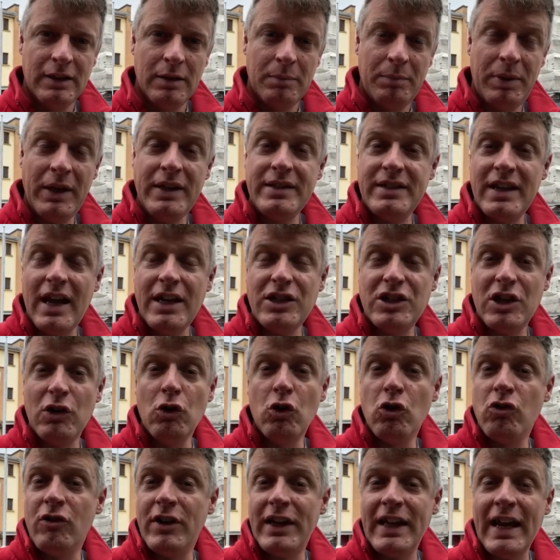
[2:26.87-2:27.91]
PCH
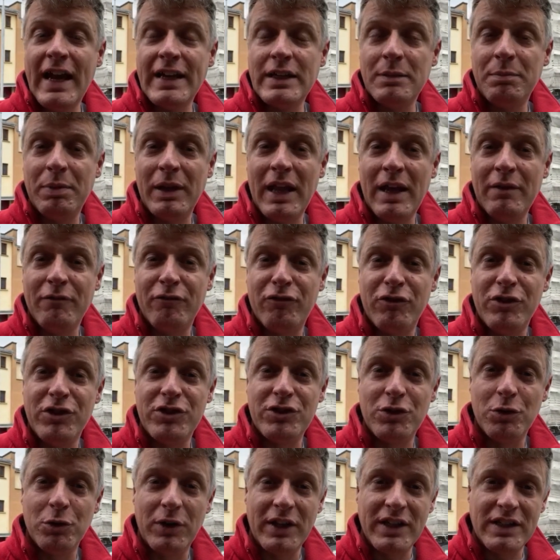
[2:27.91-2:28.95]
already had a plan for
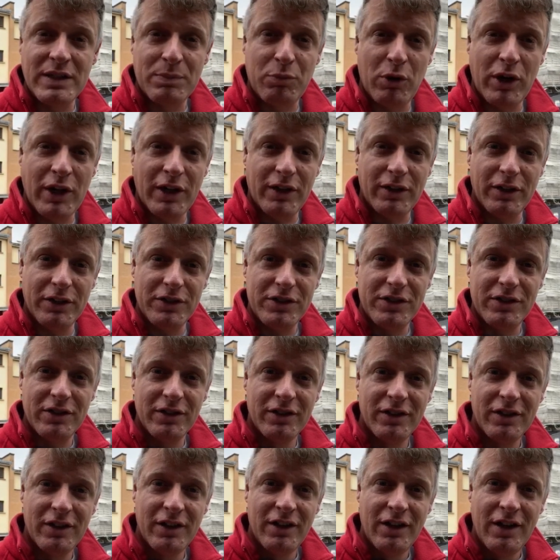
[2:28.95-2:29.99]
installing sprinklers,
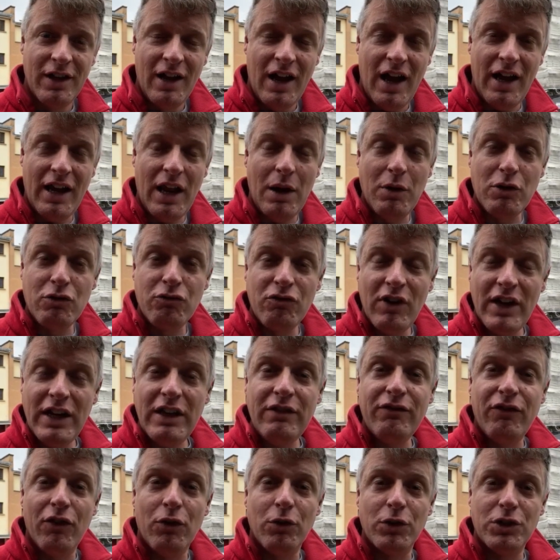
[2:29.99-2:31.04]
and I was really
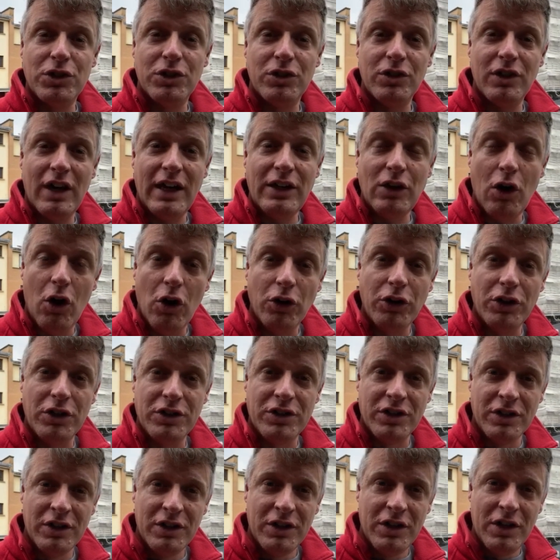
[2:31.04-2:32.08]
fortunate and
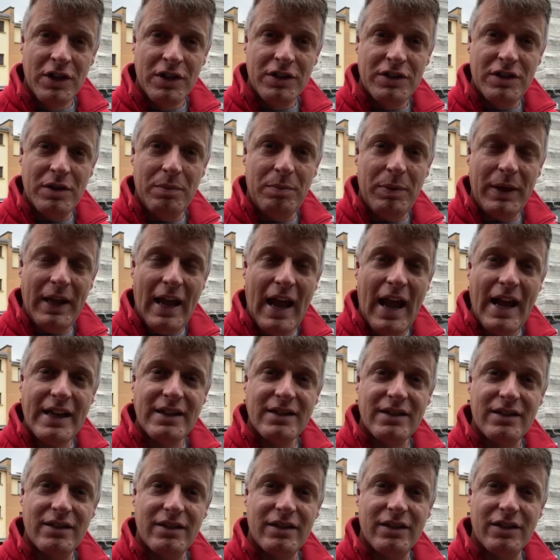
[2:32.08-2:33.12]
honoured to be
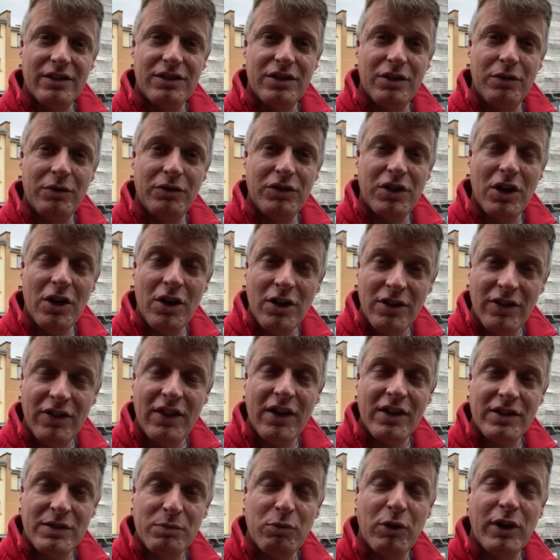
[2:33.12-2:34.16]
asked to turn
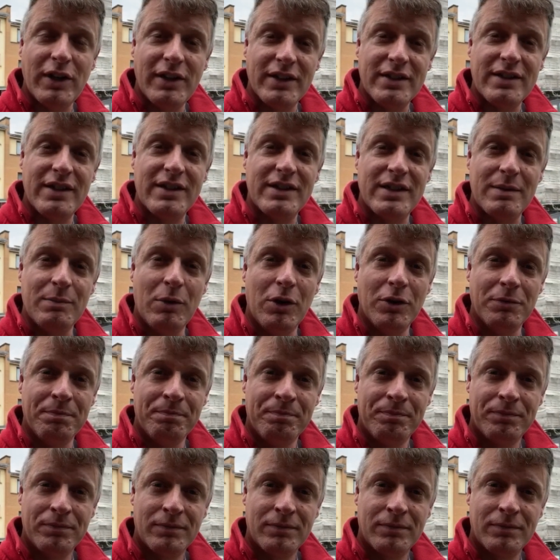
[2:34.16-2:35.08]
that sprinkler system on.